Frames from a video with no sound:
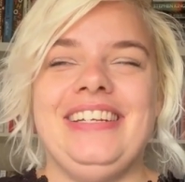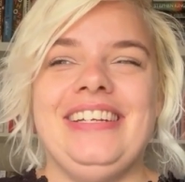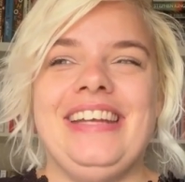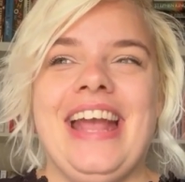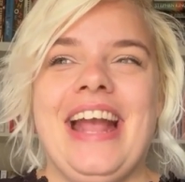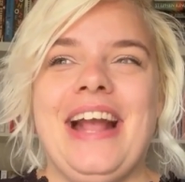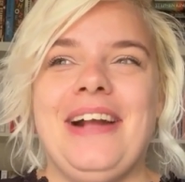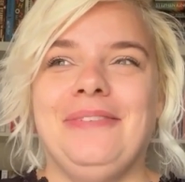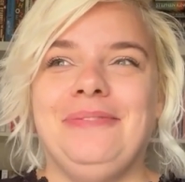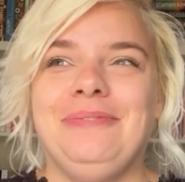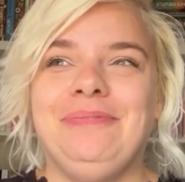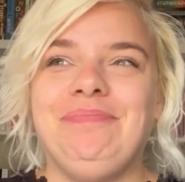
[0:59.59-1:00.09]

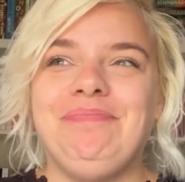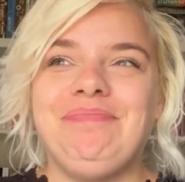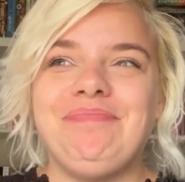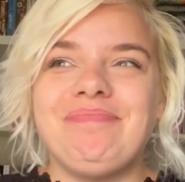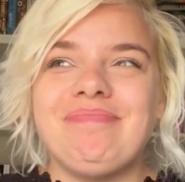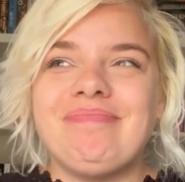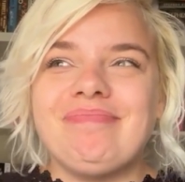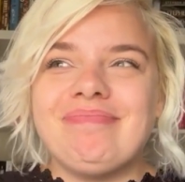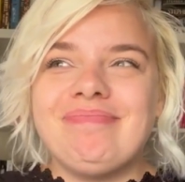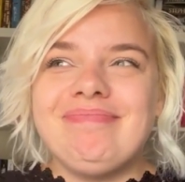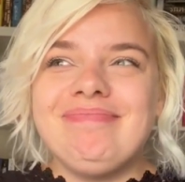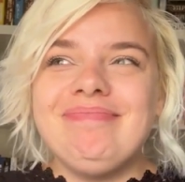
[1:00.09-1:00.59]
Now,
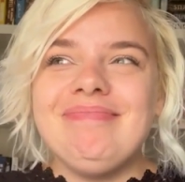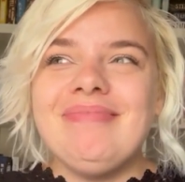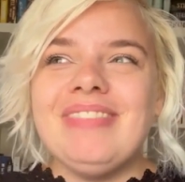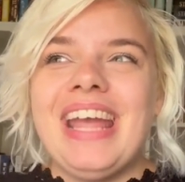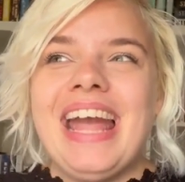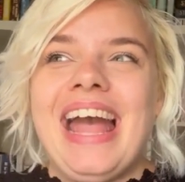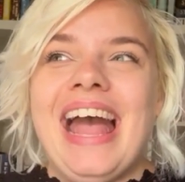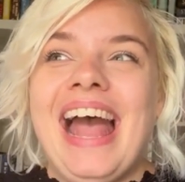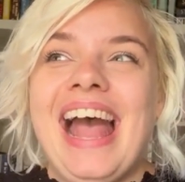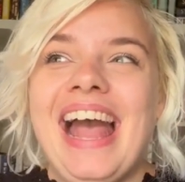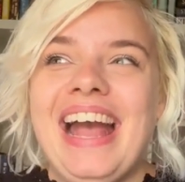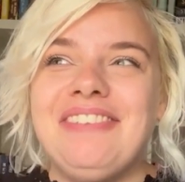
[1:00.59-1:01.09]

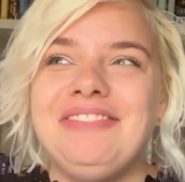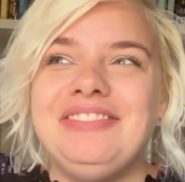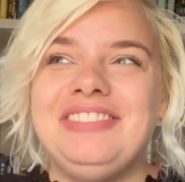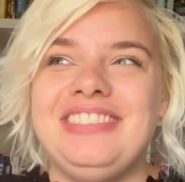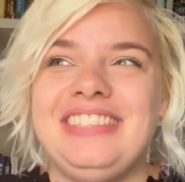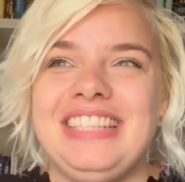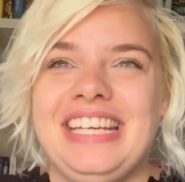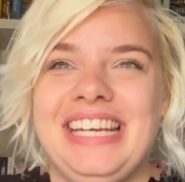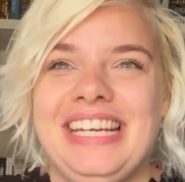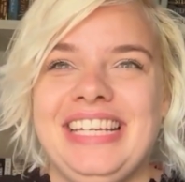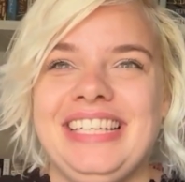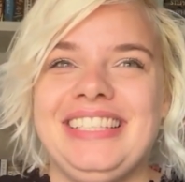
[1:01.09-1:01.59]
I have
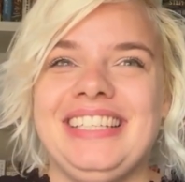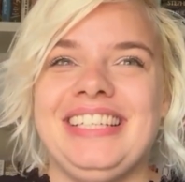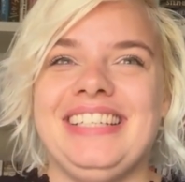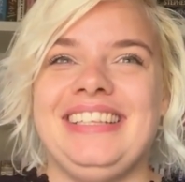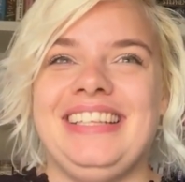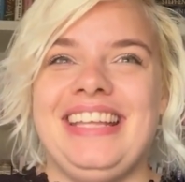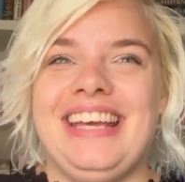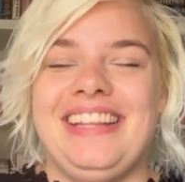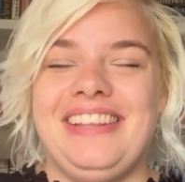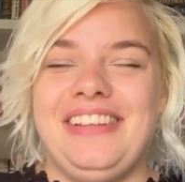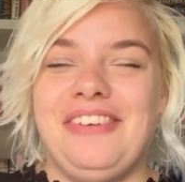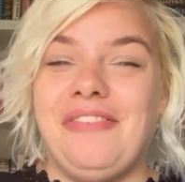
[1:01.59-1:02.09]
seen
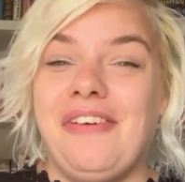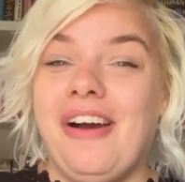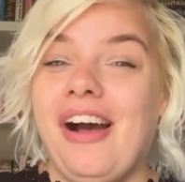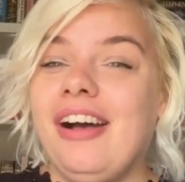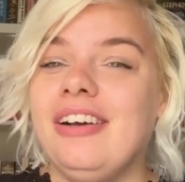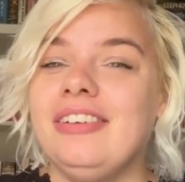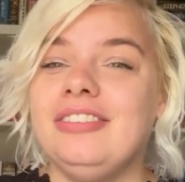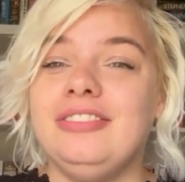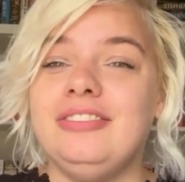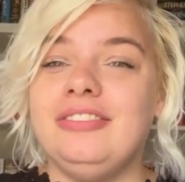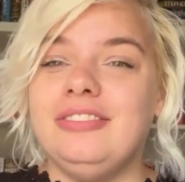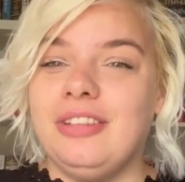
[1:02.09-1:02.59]
that there
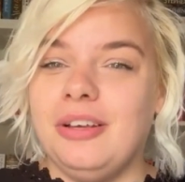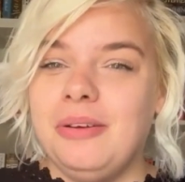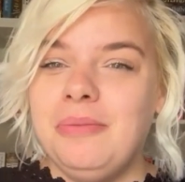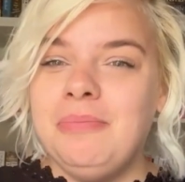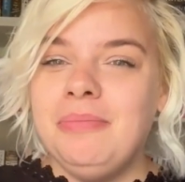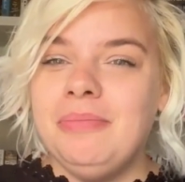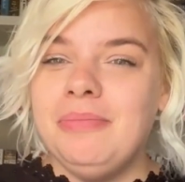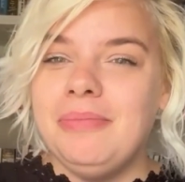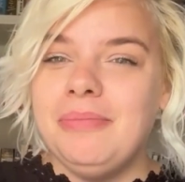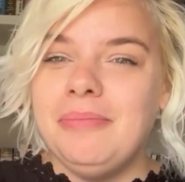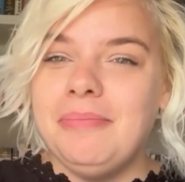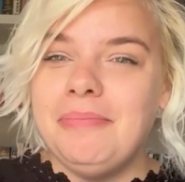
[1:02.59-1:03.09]
are
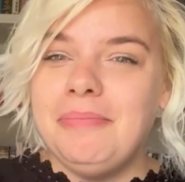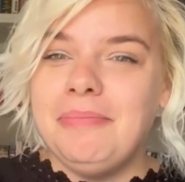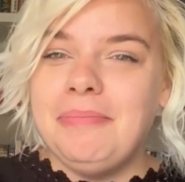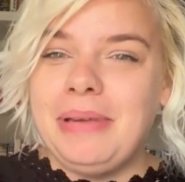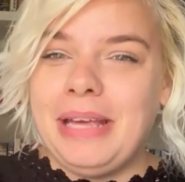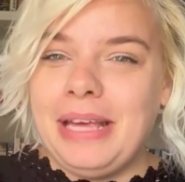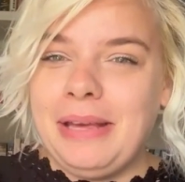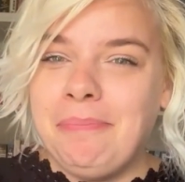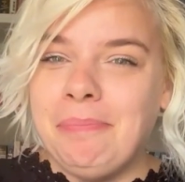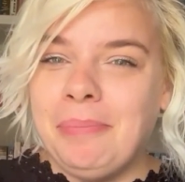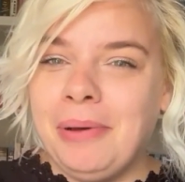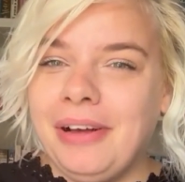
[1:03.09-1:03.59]
some
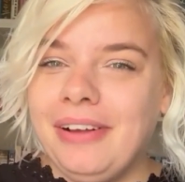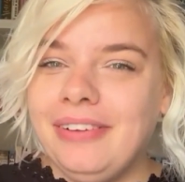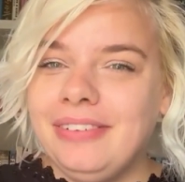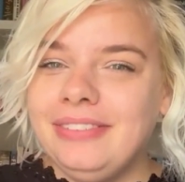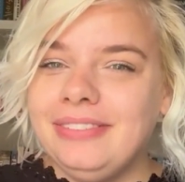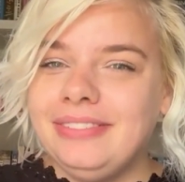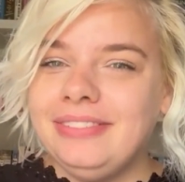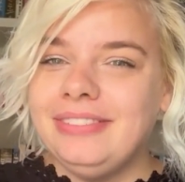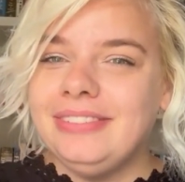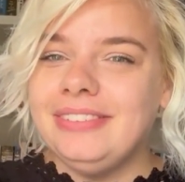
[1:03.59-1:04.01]
people